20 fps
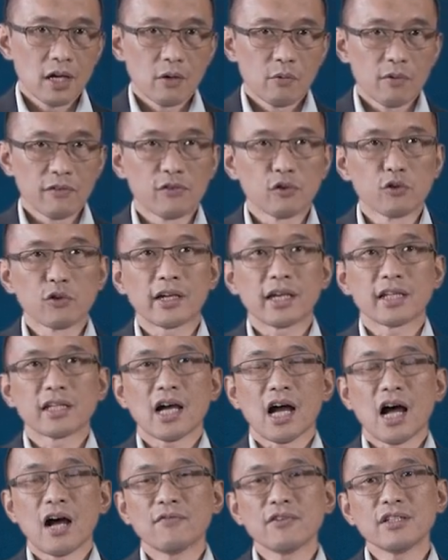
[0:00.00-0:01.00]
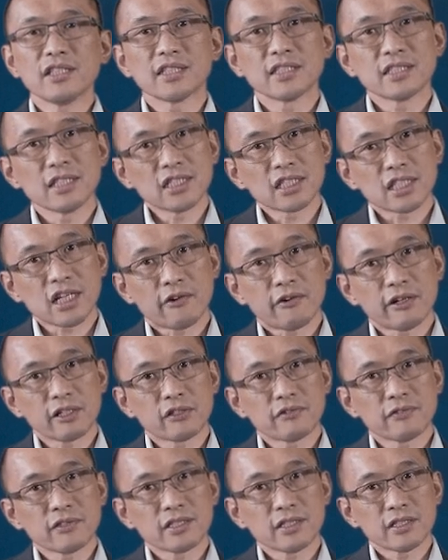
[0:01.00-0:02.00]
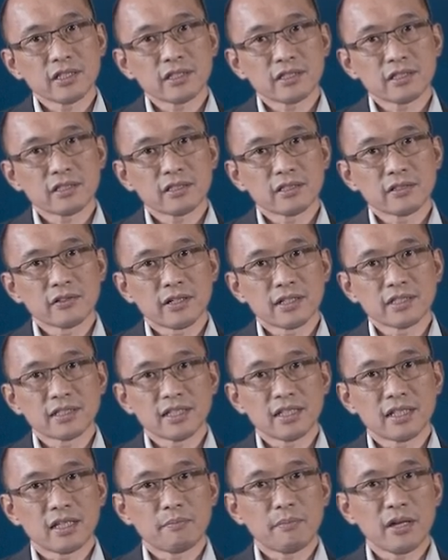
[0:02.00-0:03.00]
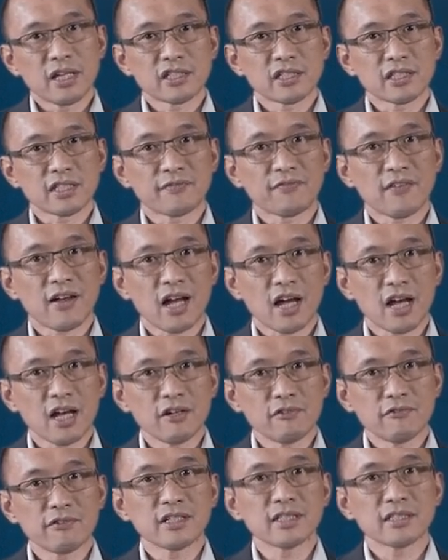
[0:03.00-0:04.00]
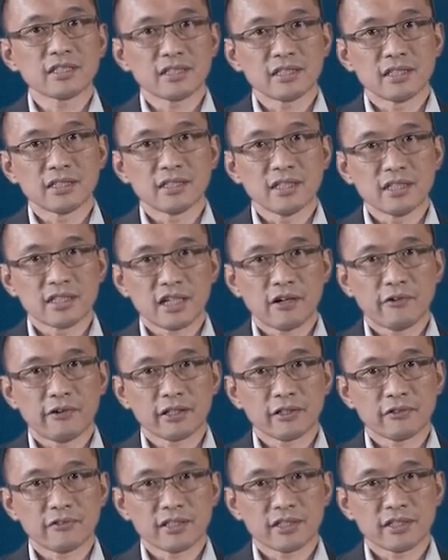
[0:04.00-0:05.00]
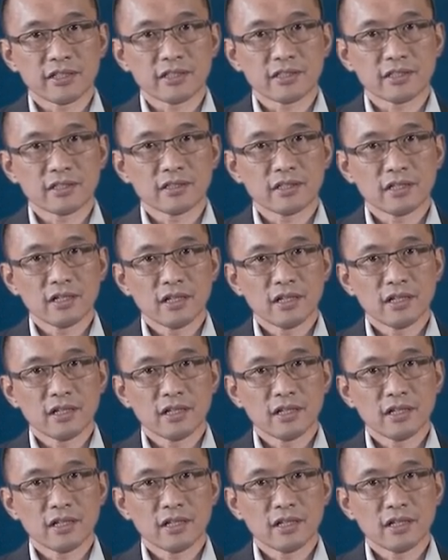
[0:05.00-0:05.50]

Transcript: If you look at the other disease characteristics, you can see that patients have high-risk disease characteristics.